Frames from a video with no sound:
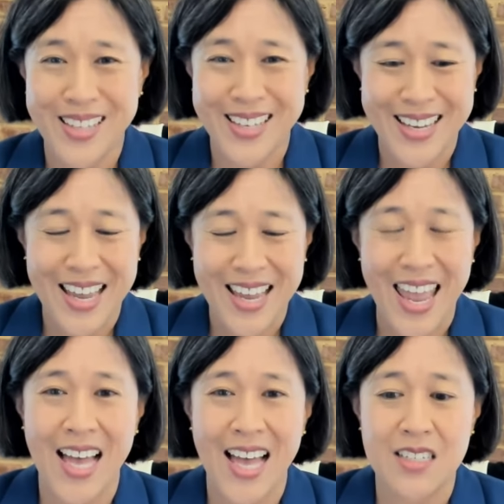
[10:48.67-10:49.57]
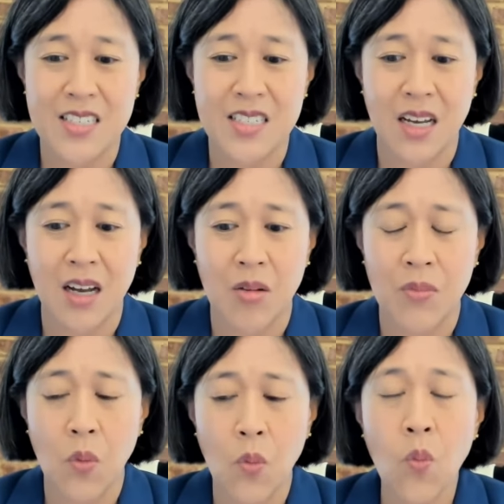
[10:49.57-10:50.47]
And um,
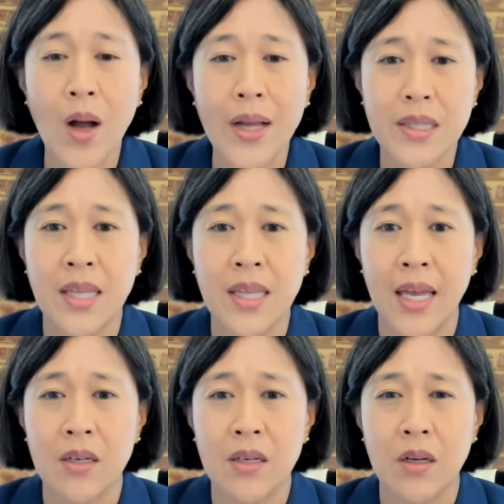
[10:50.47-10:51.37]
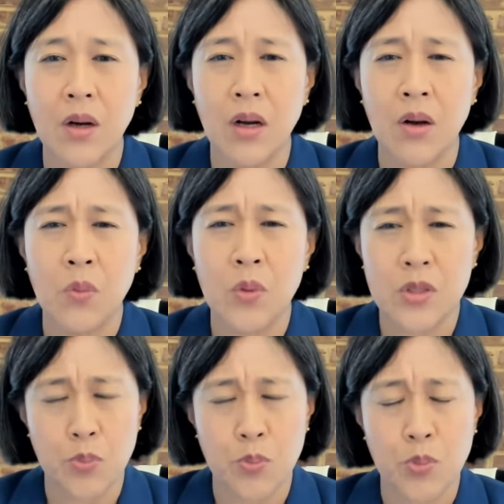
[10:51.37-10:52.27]
what then uh, was the
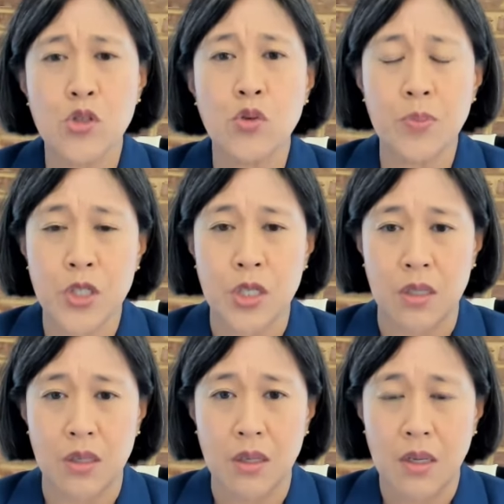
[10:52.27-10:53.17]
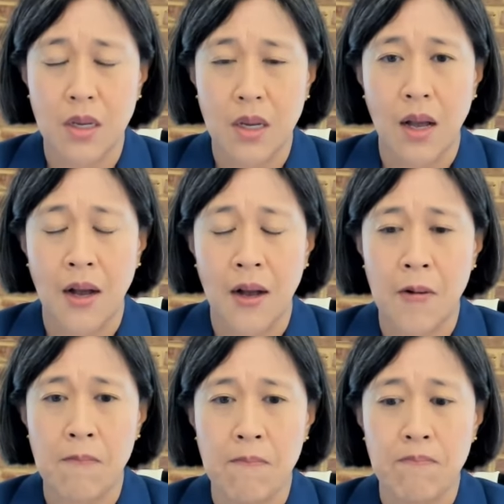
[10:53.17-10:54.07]
prescription
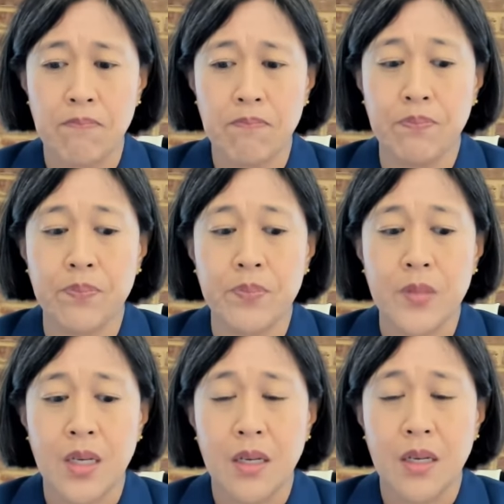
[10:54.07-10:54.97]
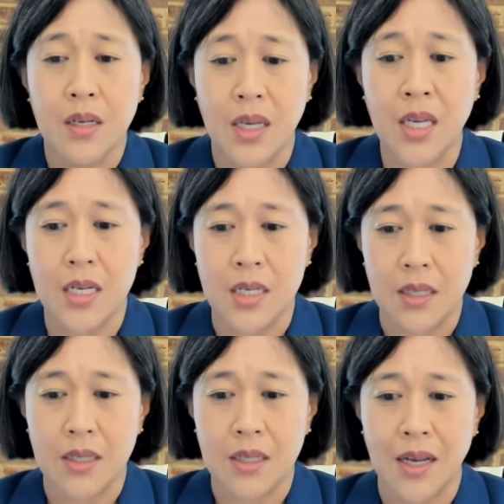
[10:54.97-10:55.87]
um, in
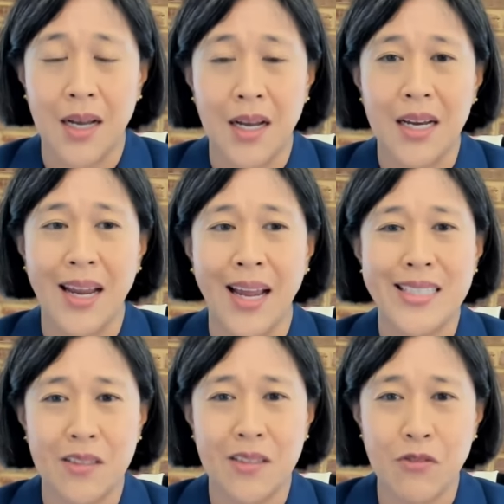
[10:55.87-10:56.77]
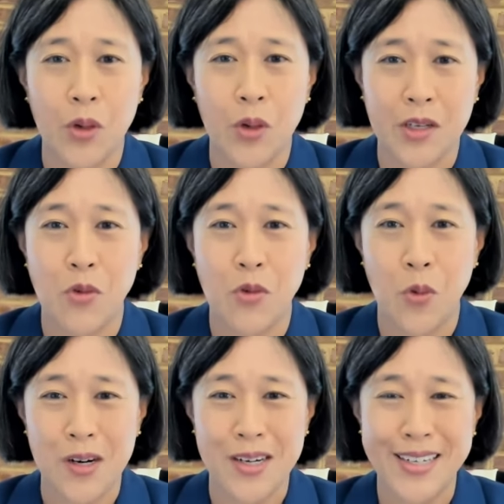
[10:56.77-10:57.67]
uh, 1944?
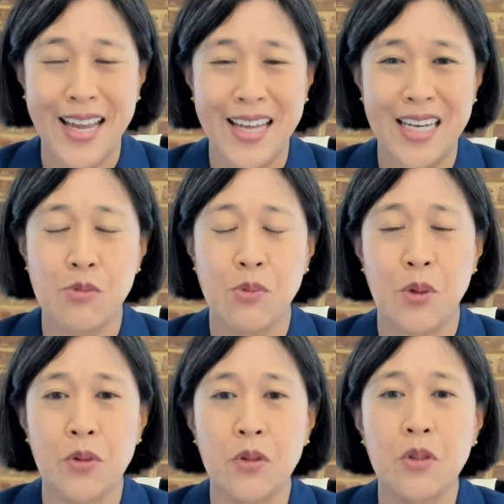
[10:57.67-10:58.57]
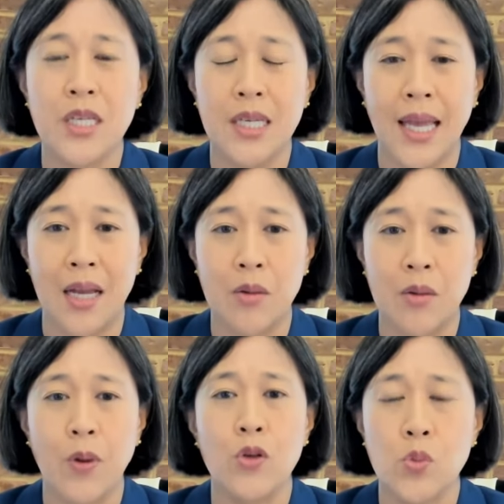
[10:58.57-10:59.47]
And as we were looking at a post
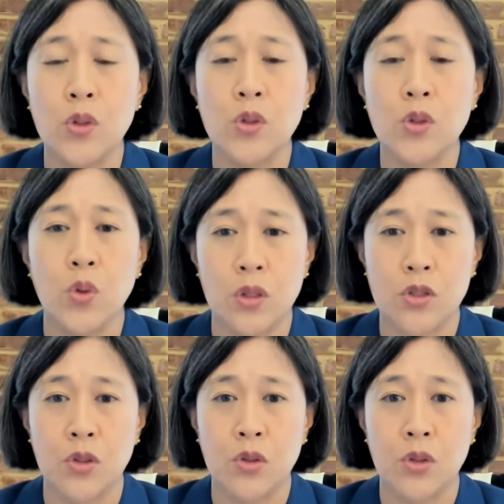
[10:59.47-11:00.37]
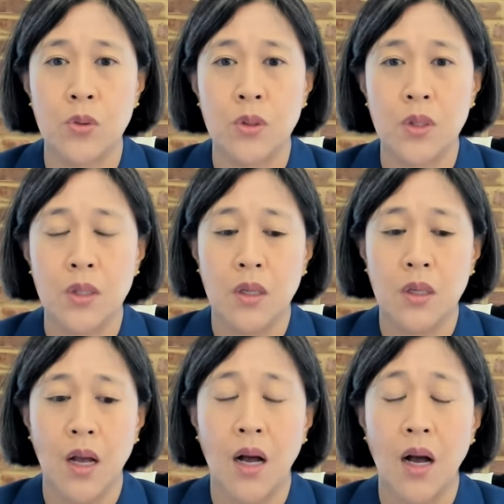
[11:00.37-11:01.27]
World War II uh,
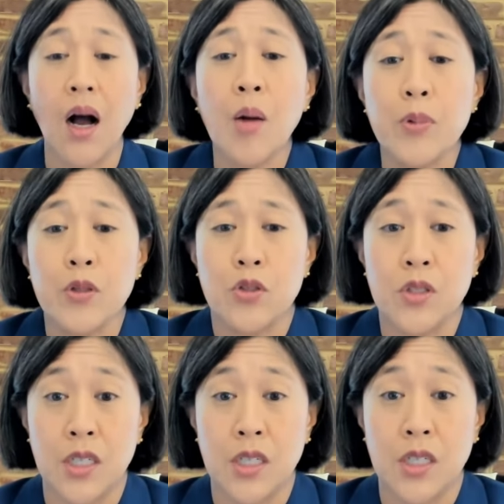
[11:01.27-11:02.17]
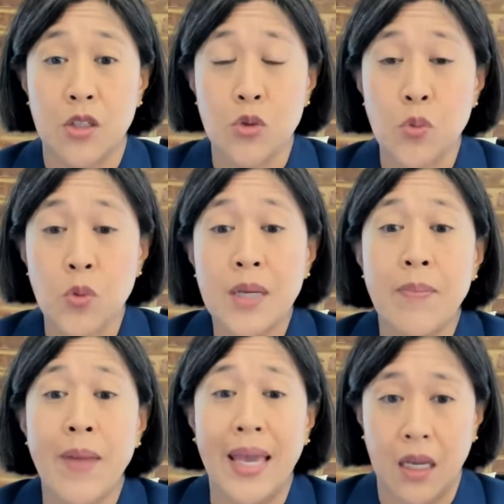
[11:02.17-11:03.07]
opportunity to remake
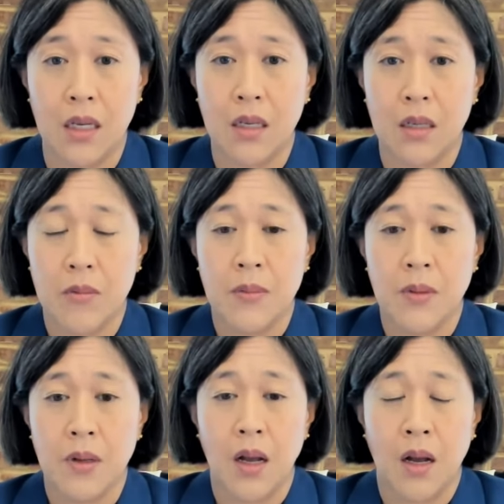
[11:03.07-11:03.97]
um,